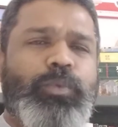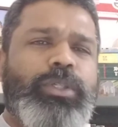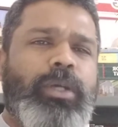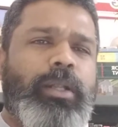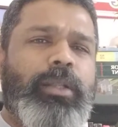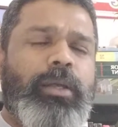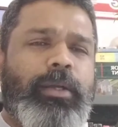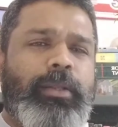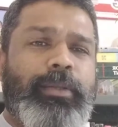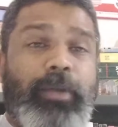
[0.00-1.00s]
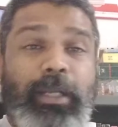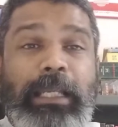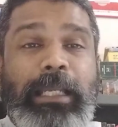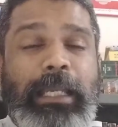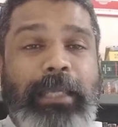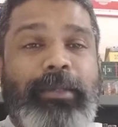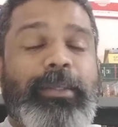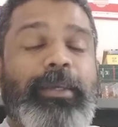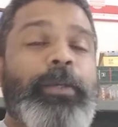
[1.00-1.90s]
which are directly linked